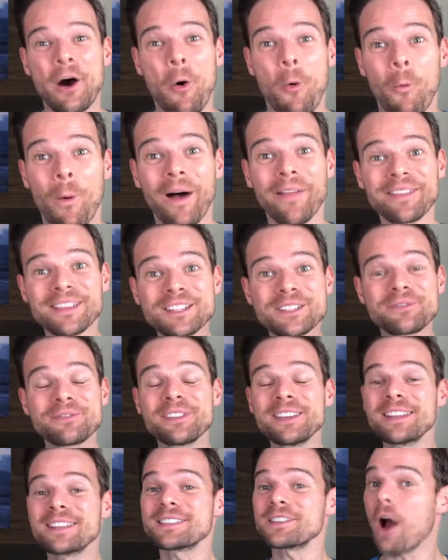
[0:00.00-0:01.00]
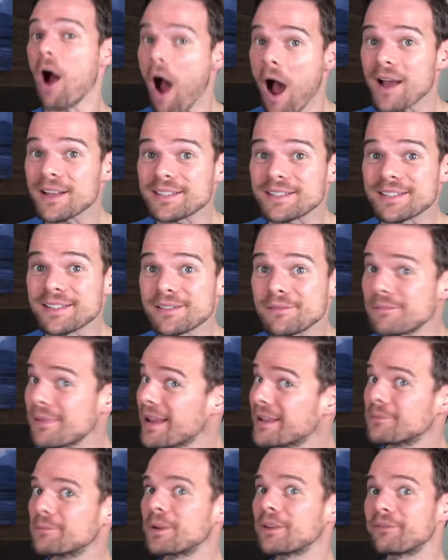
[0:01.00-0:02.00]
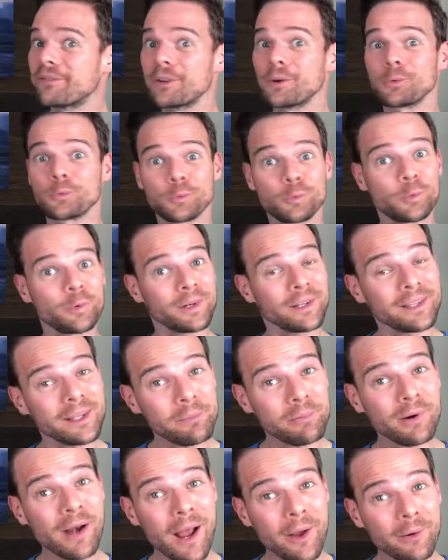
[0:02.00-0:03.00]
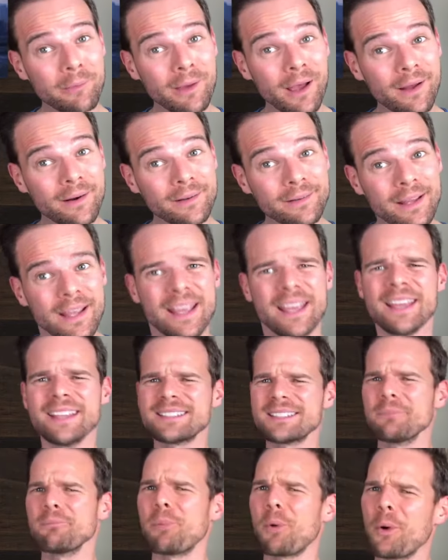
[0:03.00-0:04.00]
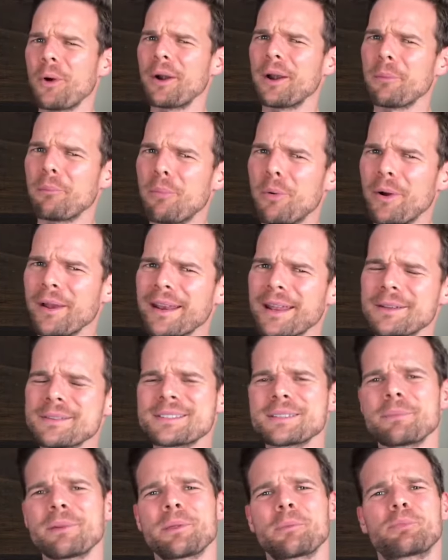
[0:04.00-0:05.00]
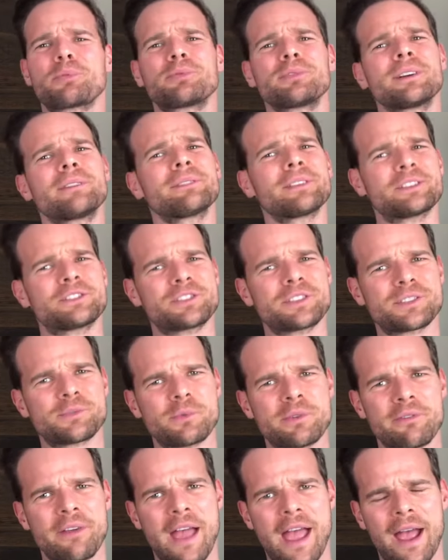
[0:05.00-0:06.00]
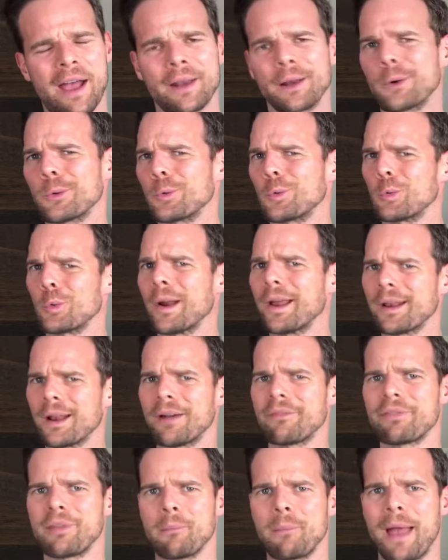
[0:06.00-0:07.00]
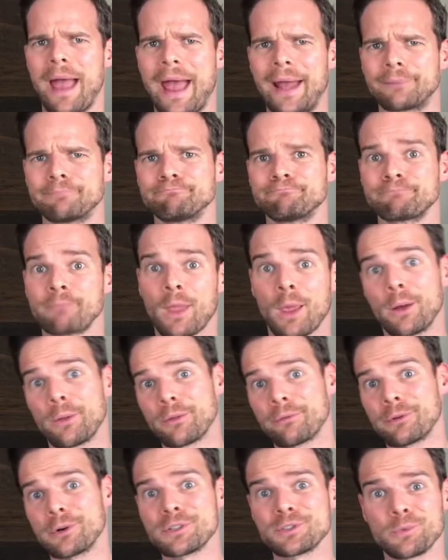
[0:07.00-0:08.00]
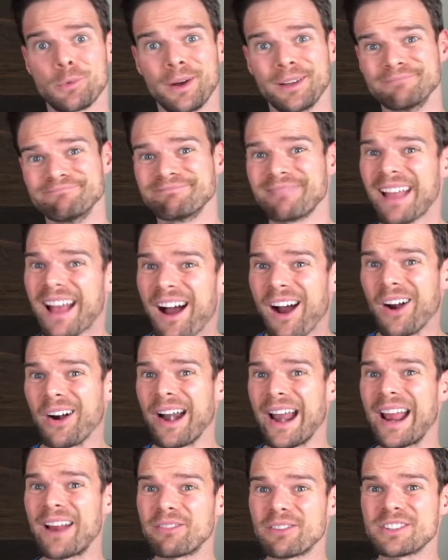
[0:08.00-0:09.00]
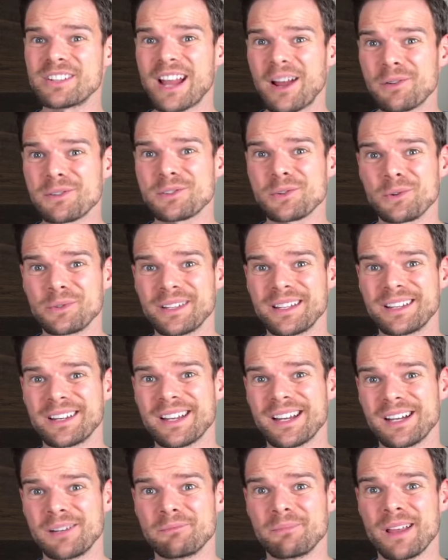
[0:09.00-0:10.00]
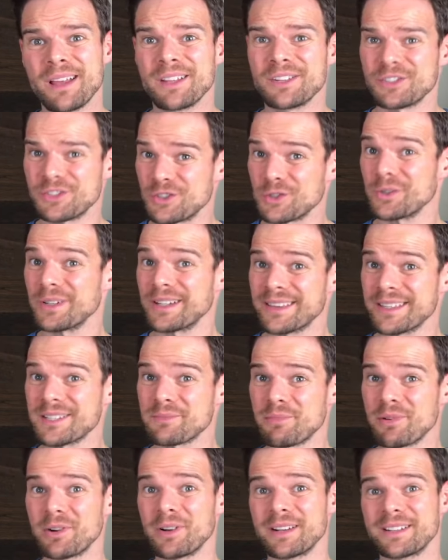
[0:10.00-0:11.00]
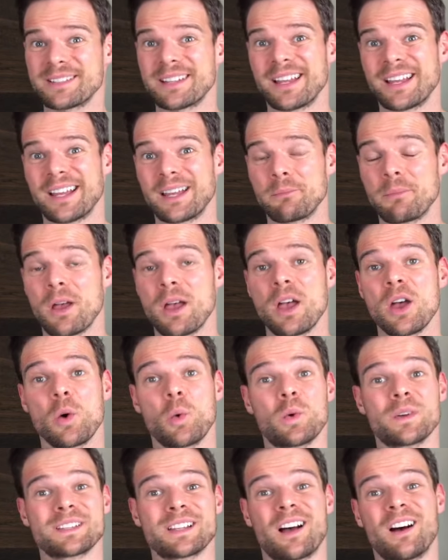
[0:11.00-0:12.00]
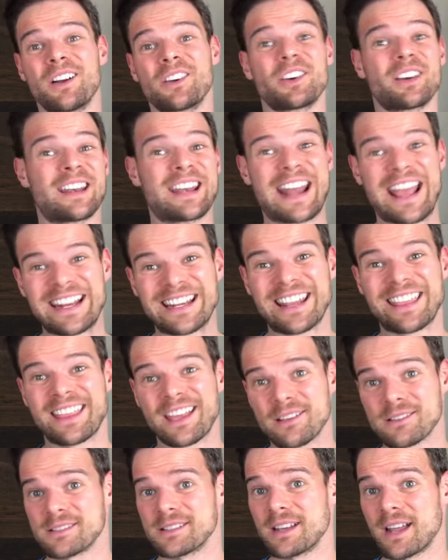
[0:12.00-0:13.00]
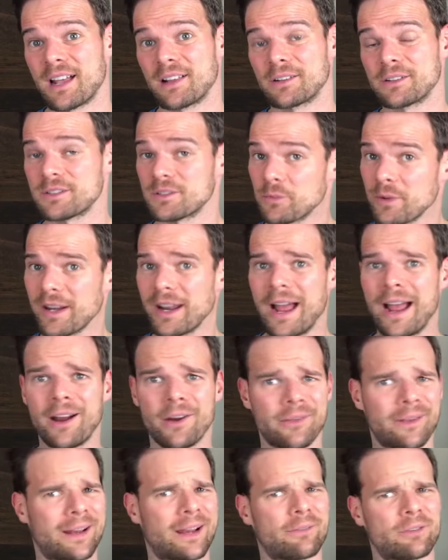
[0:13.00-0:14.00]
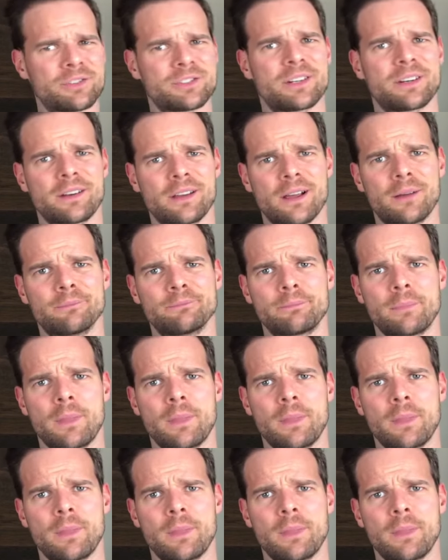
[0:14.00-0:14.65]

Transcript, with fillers: While this feat is awesome and we feel really proud about it, it's important to point out some of the privileges we've had right off the bat. The first one, our average household income during this period of time was one hundred ninety thousand dollars, so we had a higher than average income.